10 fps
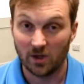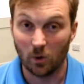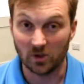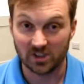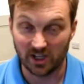
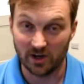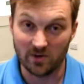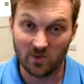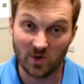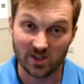
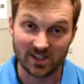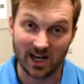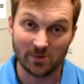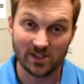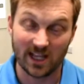Also with a
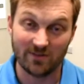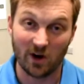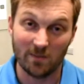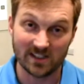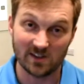celebrity, they've
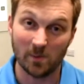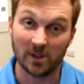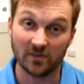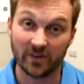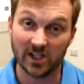got a massive
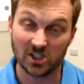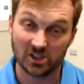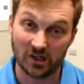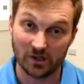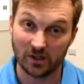motivation
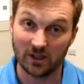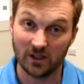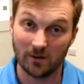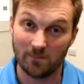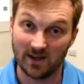to look
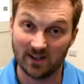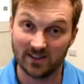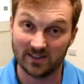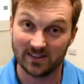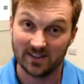good,
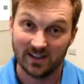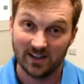because